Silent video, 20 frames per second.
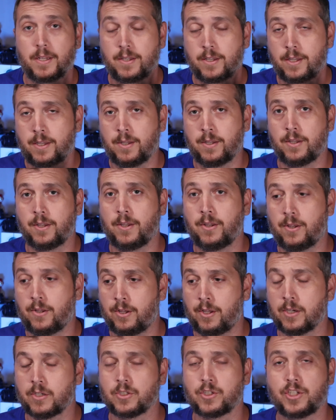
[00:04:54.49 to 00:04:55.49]
but
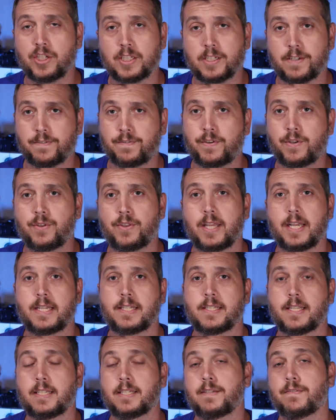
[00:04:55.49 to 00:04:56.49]
there's just a few
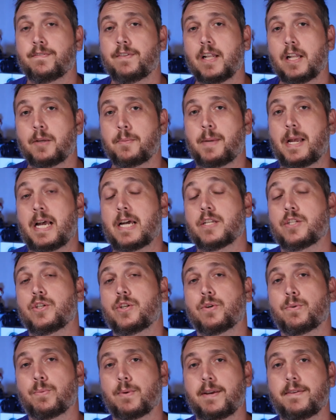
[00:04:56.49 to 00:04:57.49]
things that develop
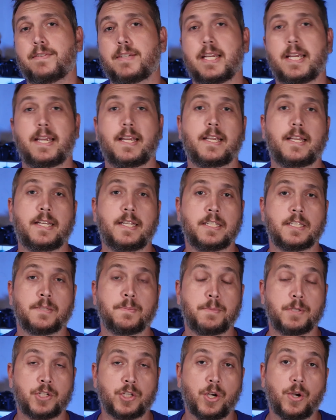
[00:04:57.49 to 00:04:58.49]
as your reef tank
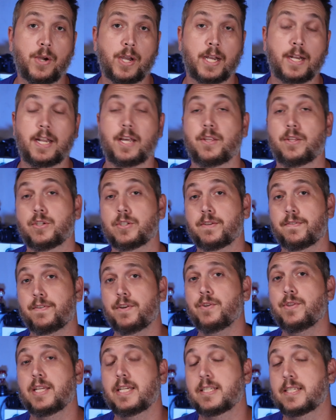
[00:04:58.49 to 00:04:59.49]
is maturing. Now, there's a
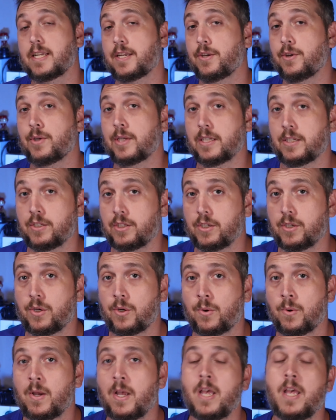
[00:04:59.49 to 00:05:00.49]
few things that you can
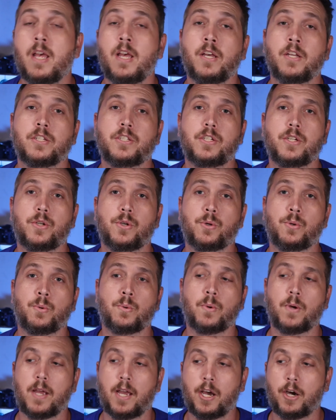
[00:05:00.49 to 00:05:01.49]
do
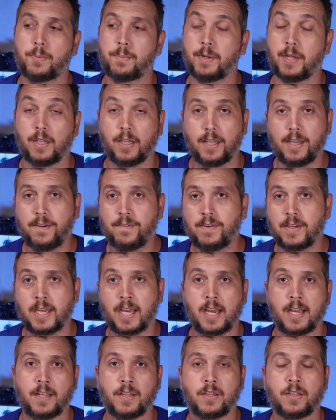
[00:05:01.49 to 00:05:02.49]
to help
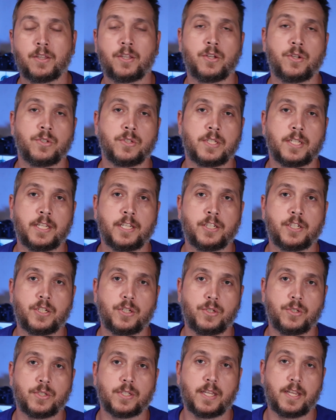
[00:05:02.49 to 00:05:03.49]
alleviate those
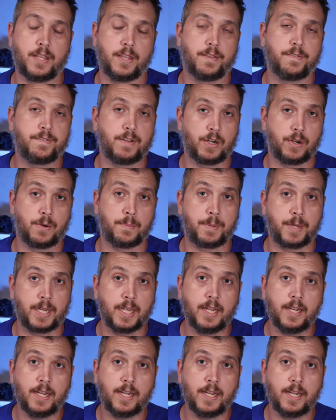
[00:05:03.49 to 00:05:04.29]
issues in the very